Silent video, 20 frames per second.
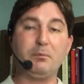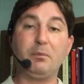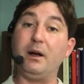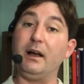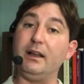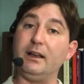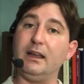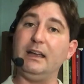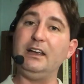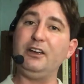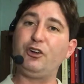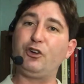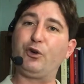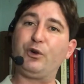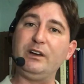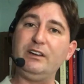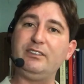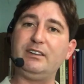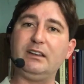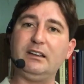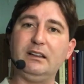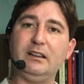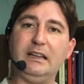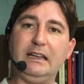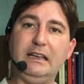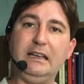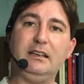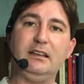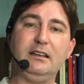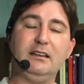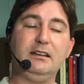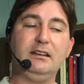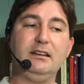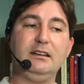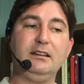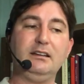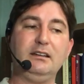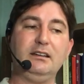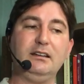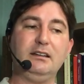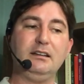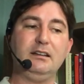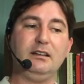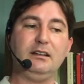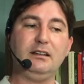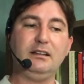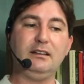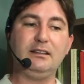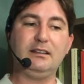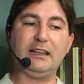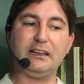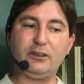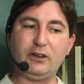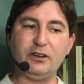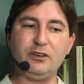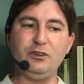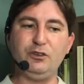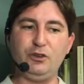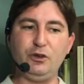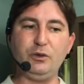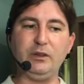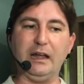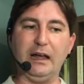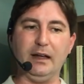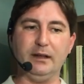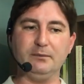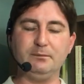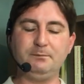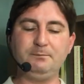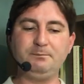But increasingly, they couldn't do that,